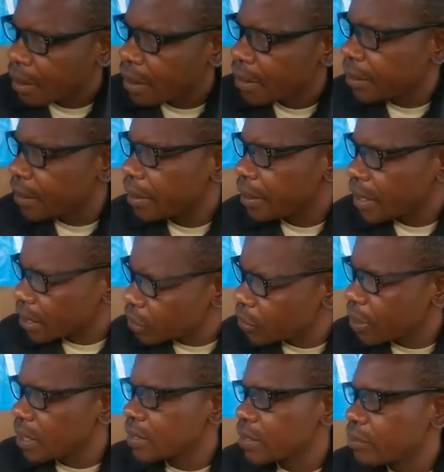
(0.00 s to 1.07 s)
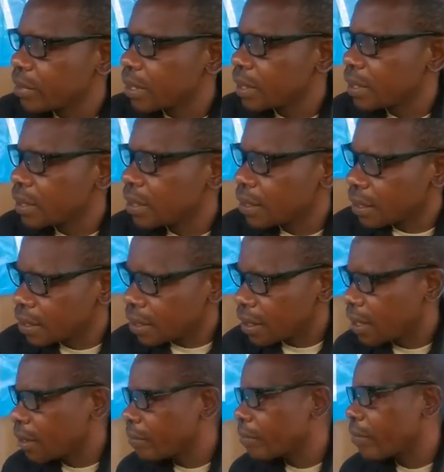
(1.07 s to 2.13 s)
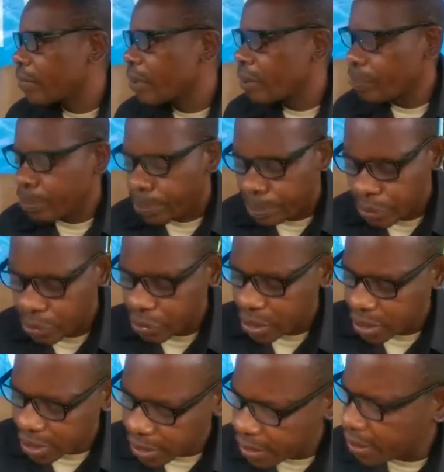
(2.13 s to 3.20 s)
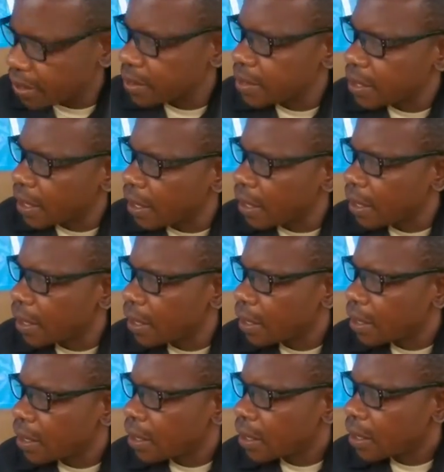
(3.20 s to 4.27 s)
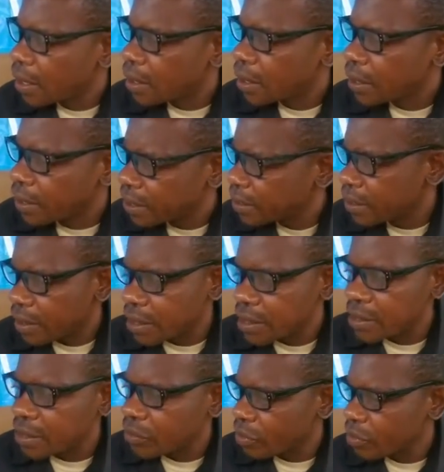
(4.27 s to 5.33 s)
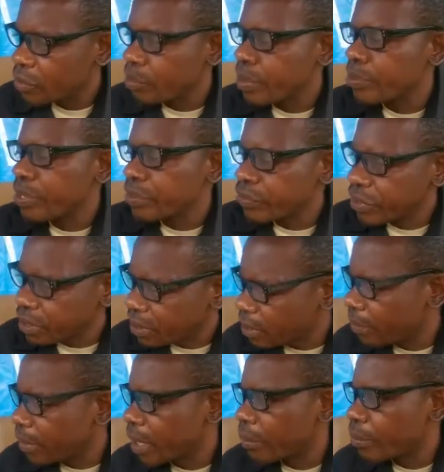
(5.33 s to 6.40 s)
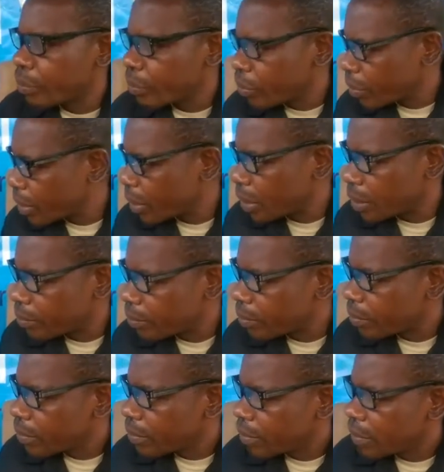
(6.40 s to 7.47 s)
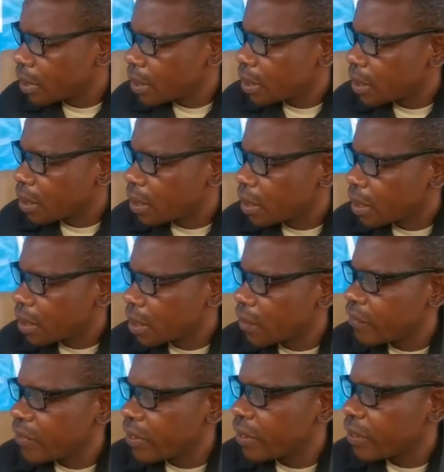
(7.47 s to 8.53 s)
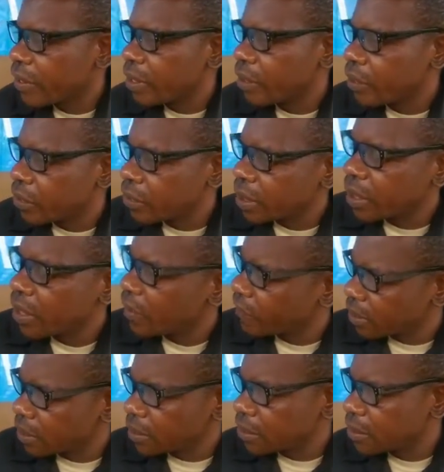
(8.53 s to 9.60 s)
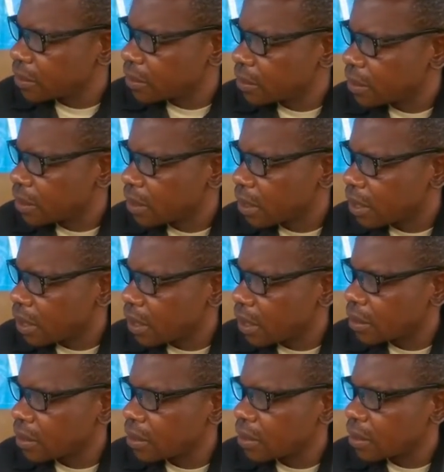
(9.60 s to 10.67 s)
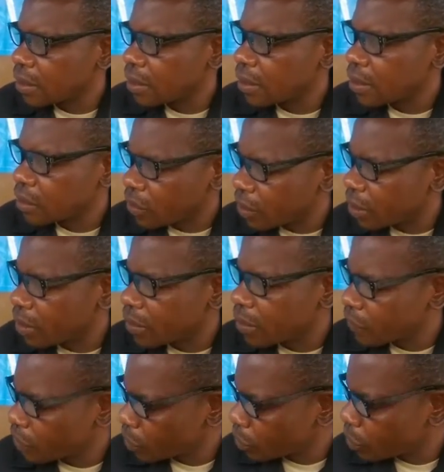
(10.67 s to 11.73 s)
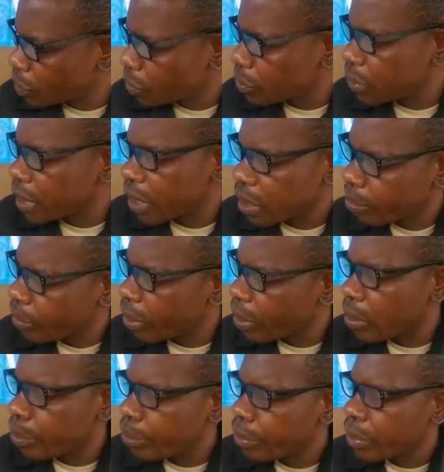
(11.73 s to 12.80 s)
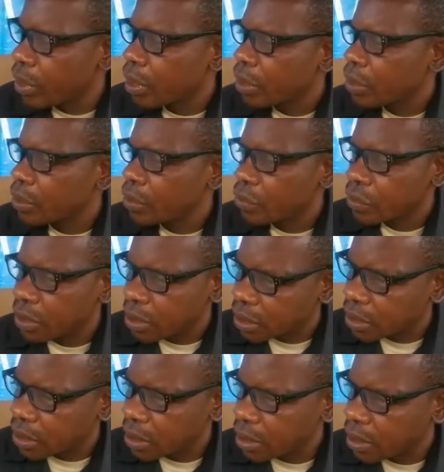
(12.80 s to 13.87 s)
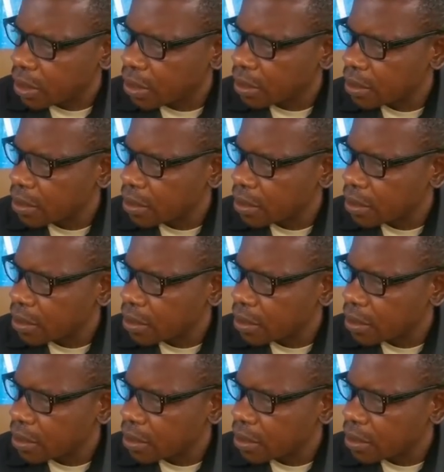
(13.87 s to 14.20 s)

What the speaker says: the National Assembly came up to say that this crisis was perpetrated by Boko Haram. Even the northern governors and the Sultan of Sokoto came up to say that